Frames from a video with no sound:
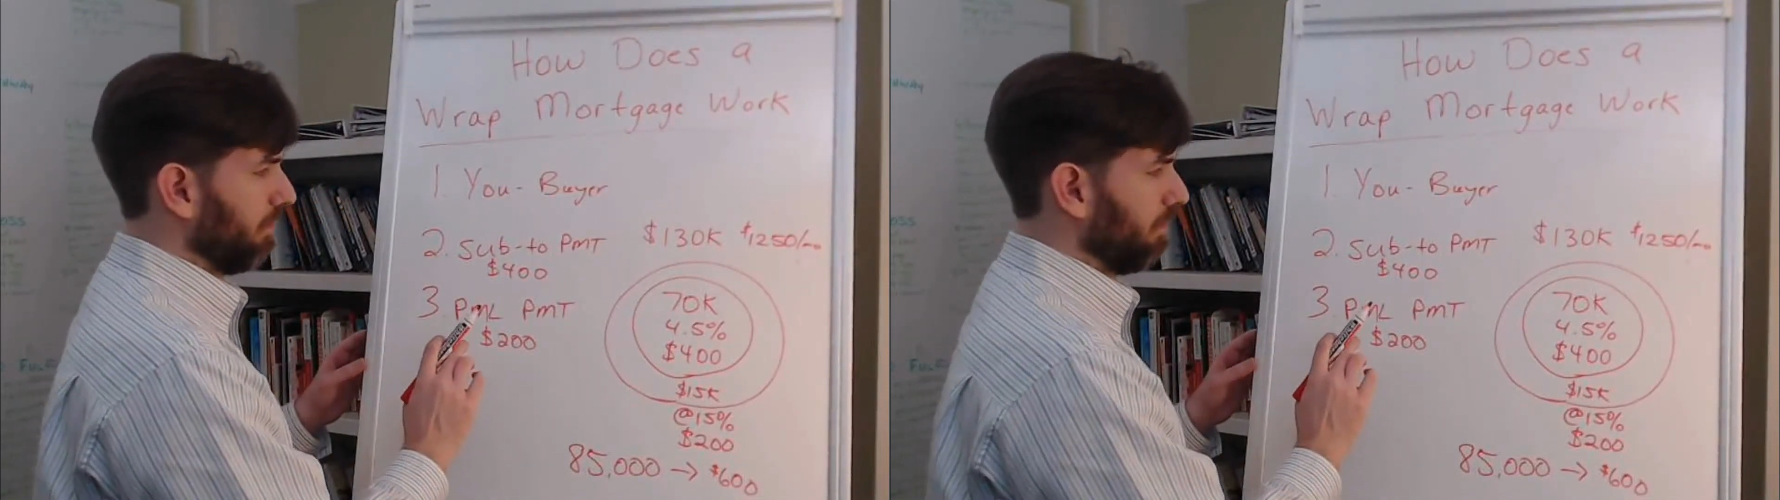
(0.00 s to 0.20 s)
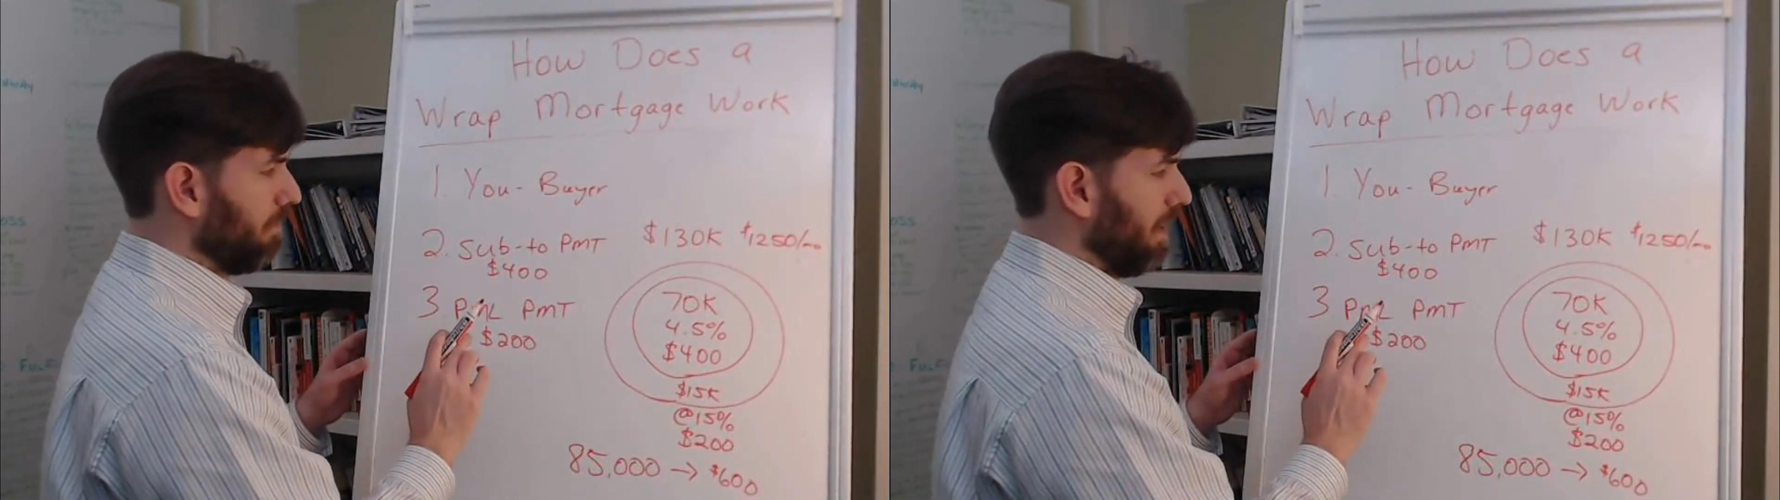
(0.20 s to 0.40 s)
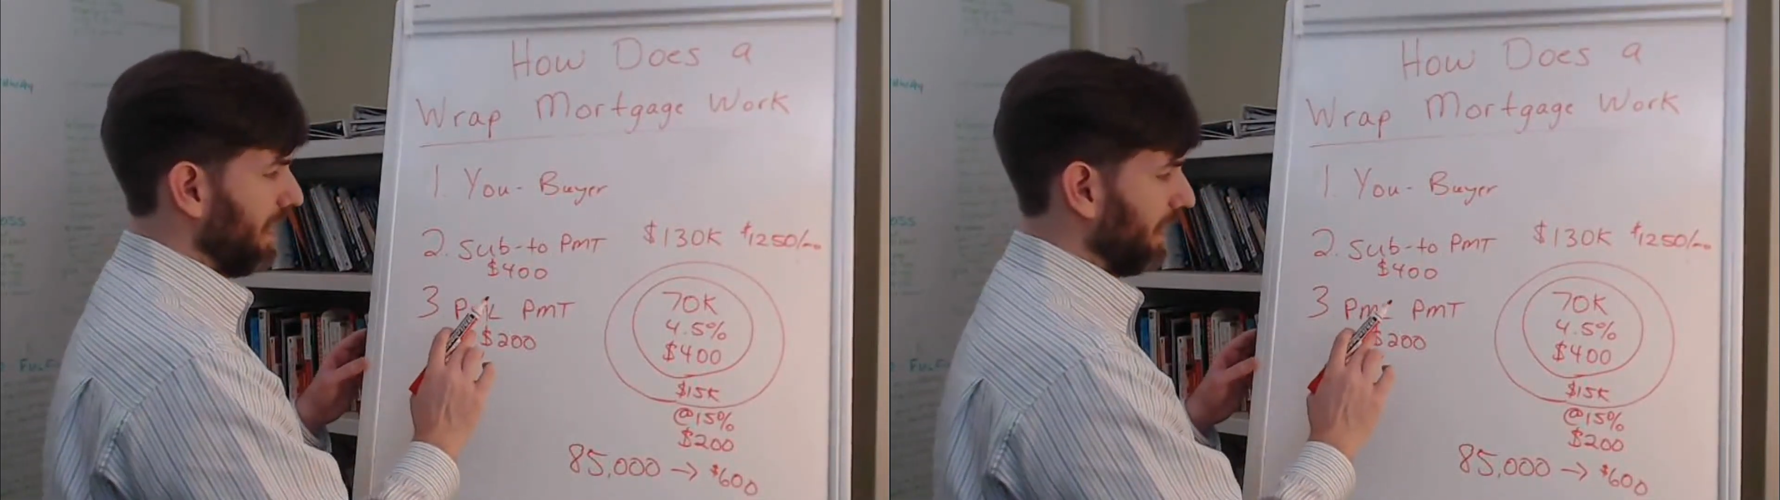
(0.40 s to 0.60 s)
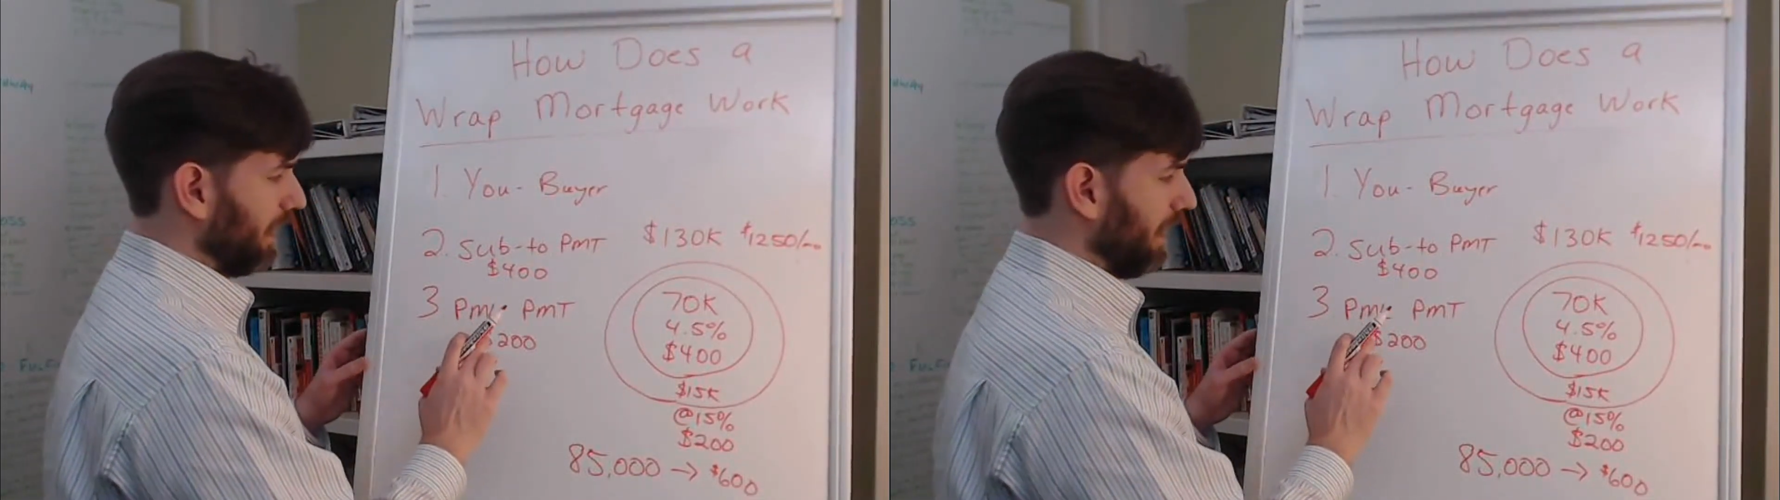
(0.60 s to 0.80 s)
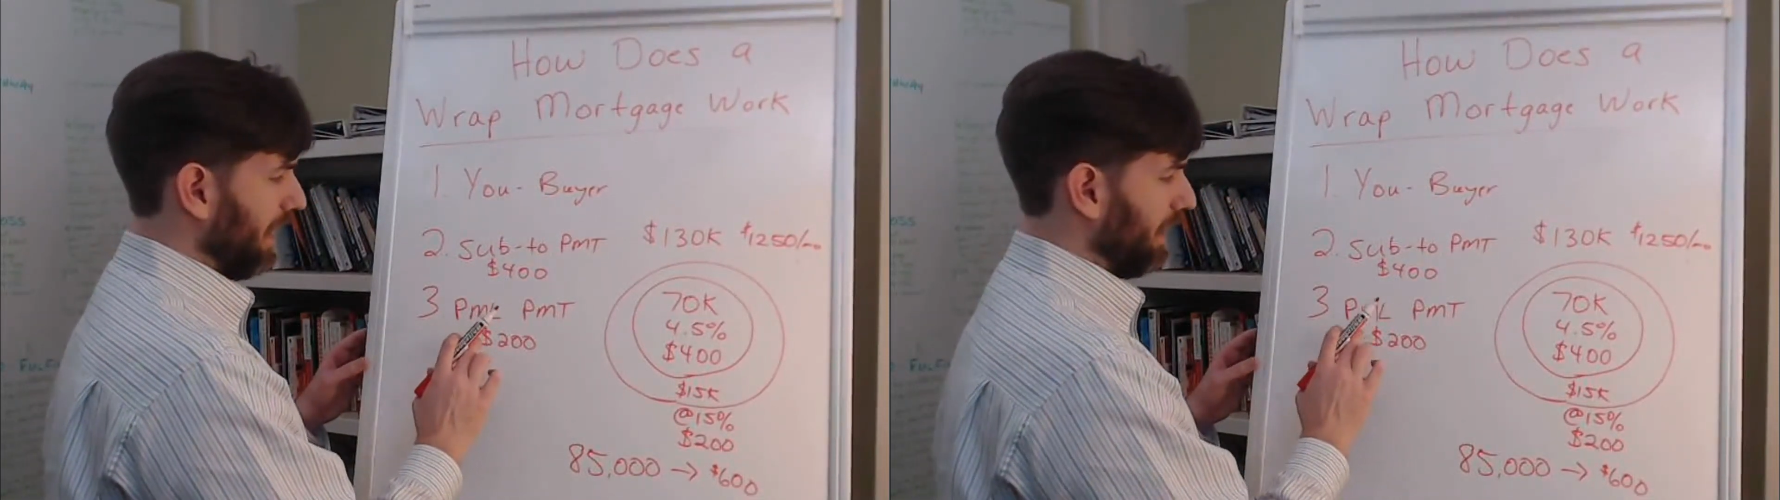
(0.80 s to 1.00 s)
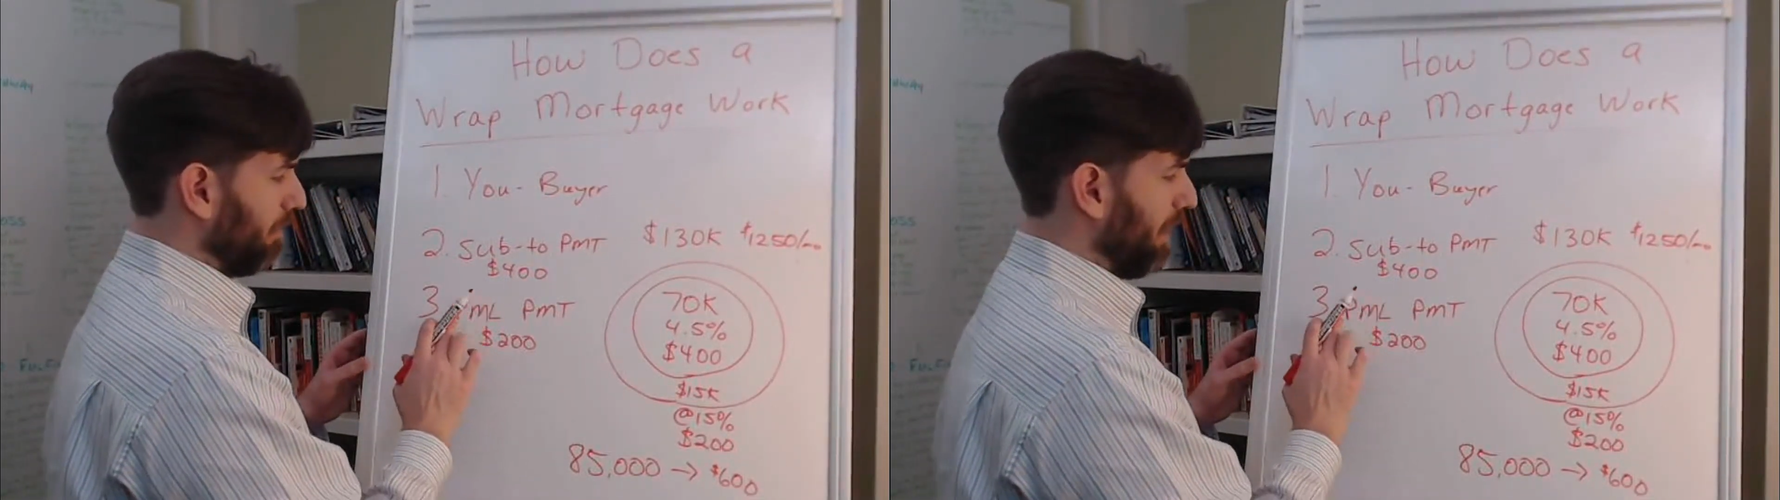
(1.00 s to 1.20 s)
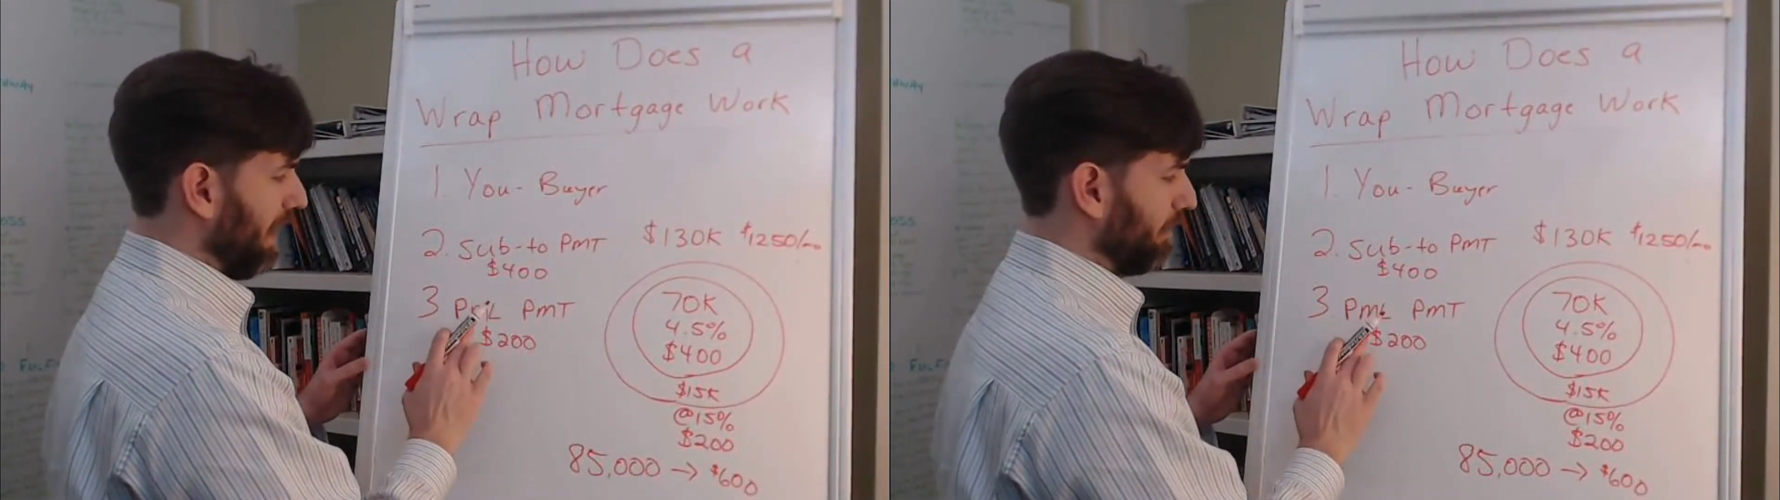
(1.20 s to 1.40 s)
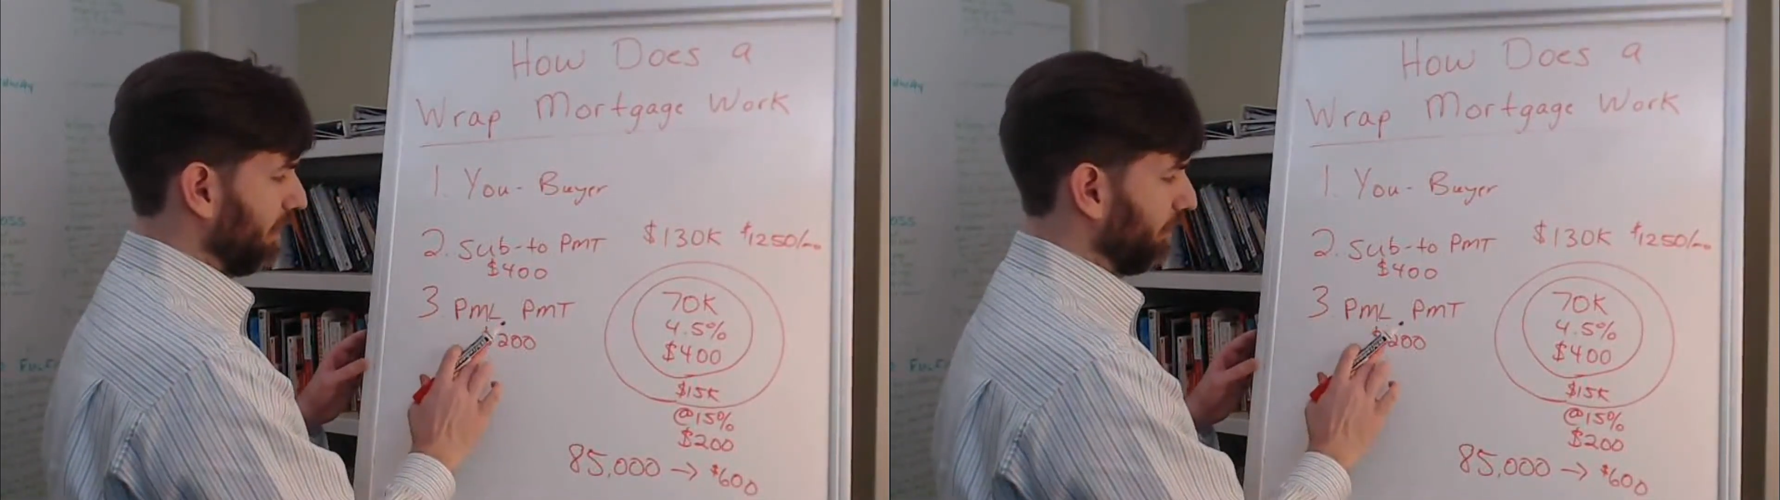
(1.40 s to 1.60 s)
make a payment of